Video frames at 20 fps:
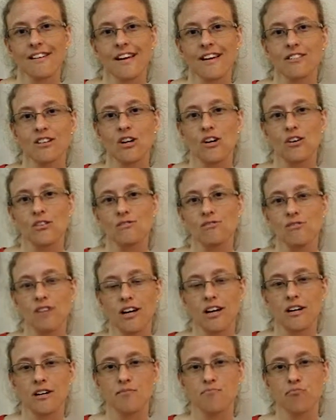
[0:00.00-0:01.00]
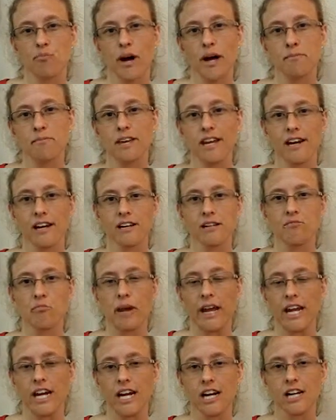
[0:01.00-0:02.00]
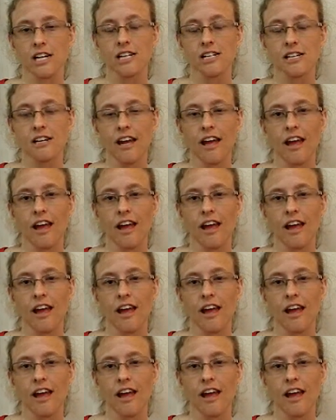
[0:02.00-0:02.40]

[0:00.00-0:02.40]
Hello, I'm Karen Baker,